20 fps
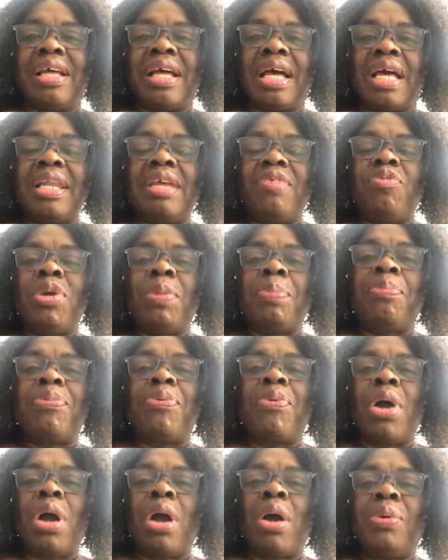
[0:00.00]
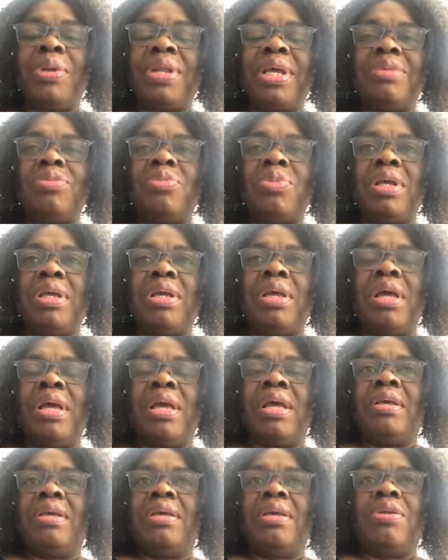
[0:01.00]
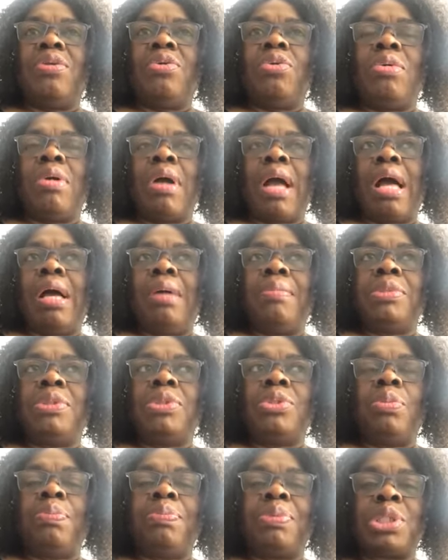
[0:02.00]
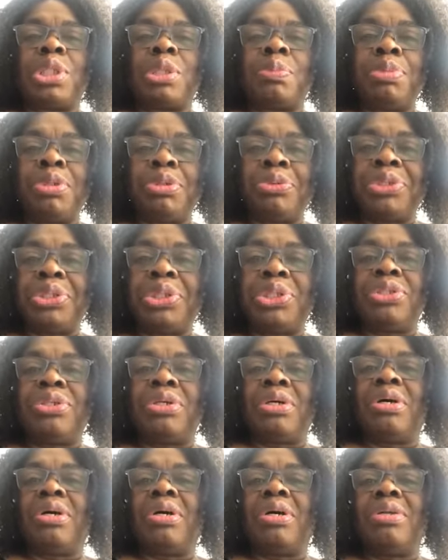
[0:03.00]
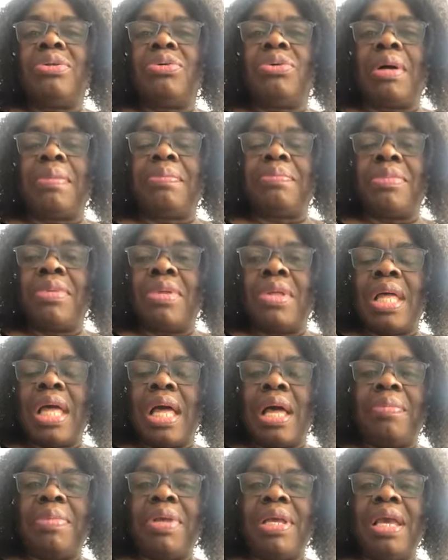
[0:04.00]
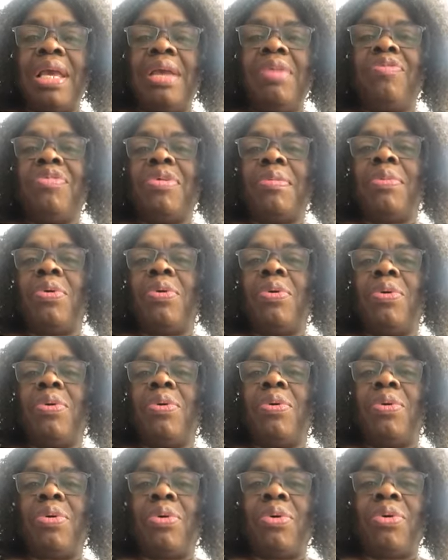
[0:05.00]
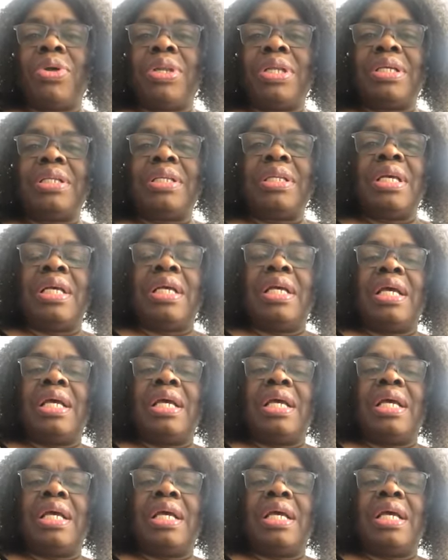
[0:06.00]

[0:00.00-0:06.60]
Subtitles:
And if we're proud and we, you know, "I'm super spiritual," or I'm hearing from God, and